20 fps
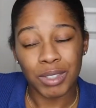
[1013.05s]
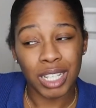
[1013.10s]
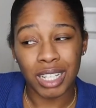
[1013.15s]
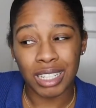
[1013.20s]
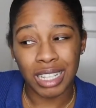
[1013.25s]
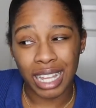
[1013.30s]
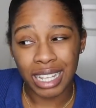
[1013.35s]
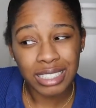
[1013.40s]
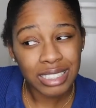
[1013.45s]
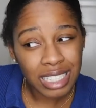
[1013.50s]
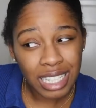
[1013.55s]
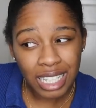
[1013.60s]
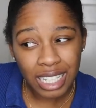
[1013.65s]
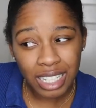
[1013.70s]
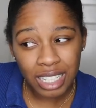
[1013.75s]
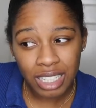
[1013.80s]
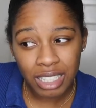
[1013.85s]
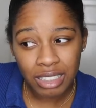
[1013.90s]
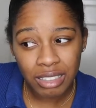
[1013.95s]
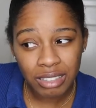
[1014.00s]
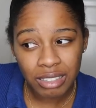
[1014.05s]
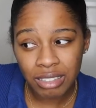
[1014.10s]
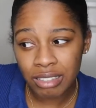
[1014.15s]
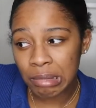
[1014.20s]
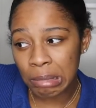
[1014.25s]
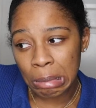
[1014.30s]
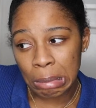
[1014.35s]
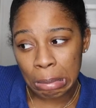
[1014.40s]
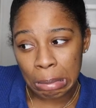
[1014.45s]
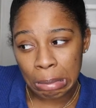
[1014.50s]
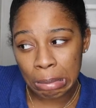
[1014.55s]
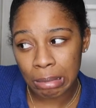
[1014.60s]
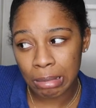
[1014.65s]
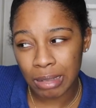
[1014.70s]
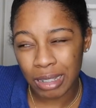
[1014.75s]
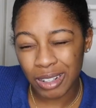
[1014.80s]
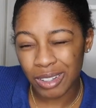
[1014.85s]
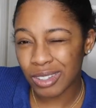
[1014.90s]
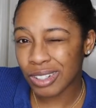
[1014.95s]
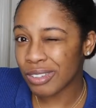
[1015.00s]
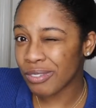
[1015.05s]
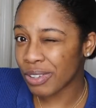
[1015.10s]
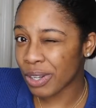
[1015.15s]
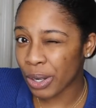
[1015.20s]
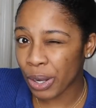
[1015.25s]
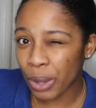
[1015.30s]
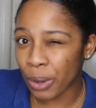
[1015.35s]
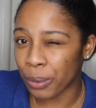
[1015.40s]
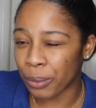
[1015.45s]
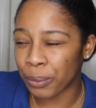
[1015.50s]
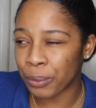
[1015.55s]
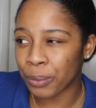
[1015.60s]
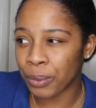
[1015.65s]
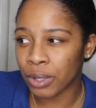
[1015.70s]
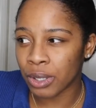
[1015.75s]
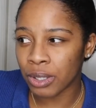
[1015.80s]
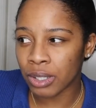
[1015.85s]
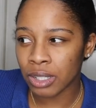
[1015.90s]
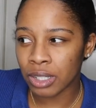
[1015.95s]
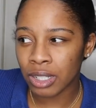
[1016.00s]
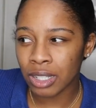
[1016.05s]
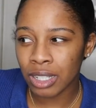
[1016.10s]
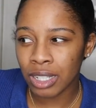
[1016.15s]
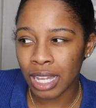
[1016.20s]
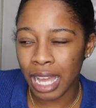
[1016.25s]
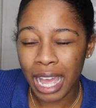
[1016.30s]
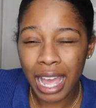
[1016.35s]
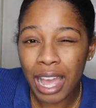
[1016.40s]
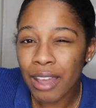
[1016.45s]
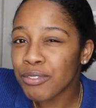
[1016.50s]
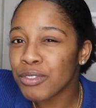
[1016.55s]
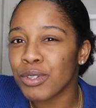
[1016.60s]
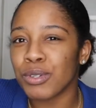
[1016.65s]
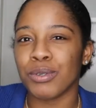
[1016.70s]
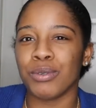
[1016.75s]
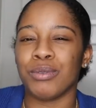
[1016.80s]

Eclectic? I don't even know. I have